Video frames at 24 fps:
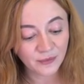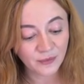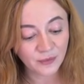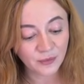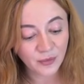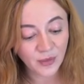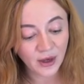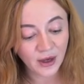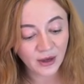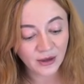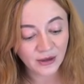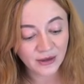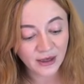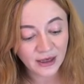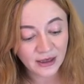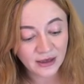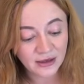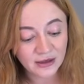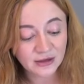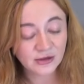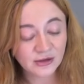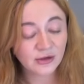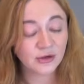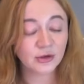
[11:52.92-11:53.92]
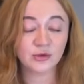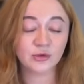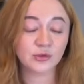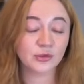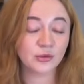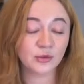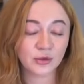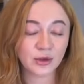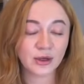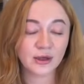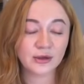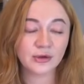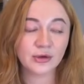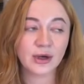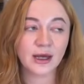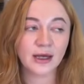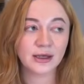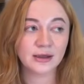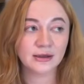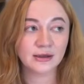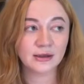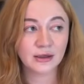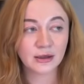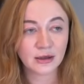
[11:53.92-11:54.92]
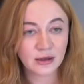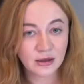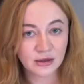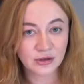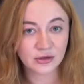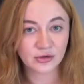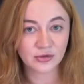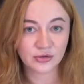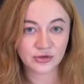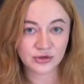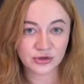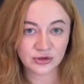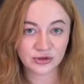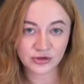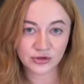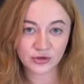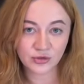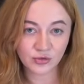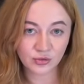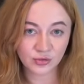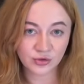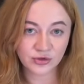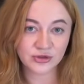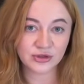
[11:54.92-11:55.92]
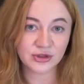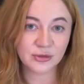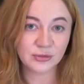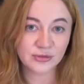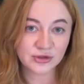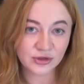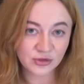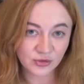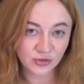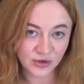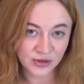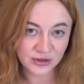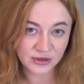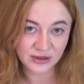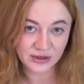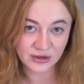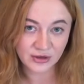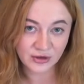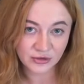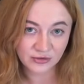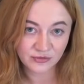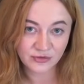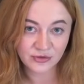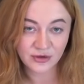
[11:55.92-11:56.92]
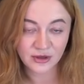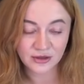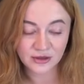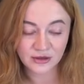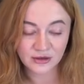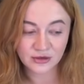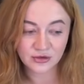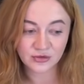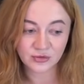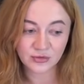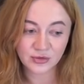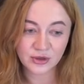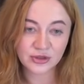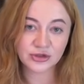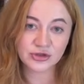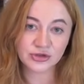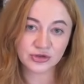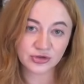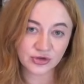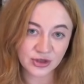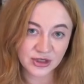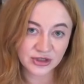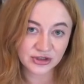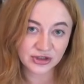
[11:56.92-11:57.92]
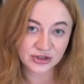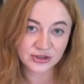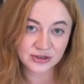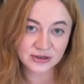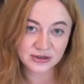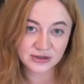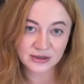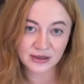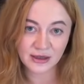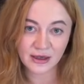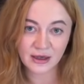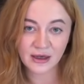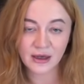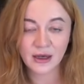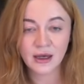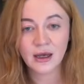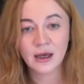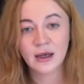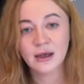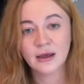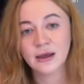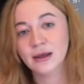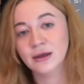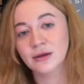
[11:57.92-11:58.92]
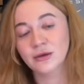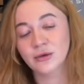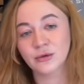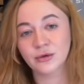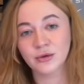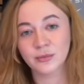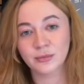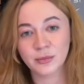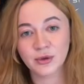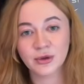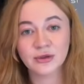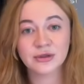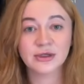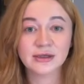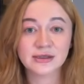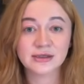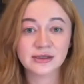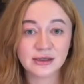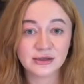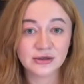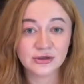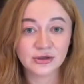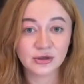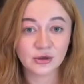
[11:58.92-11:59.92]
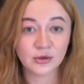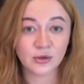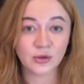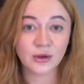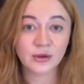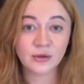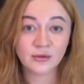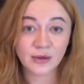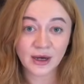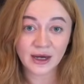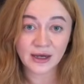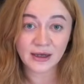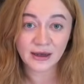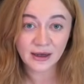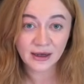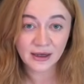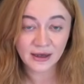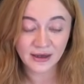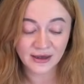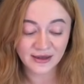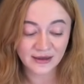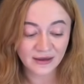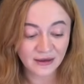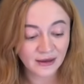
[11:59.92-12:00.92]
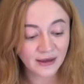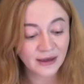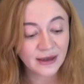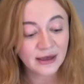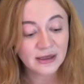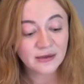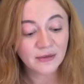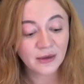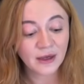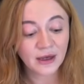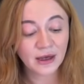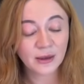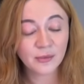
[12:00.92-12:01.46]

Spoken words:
well, that is to attract users who will subsequently convert into registrations, into deposits, and so on, right? It is very